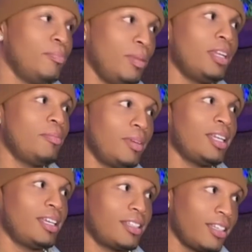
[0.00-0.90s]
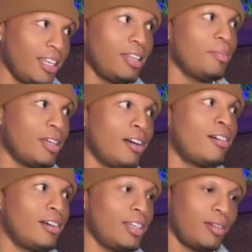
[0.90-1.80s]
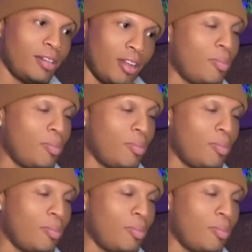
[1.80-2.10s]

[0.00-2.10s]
beating me, like hitting me hard and the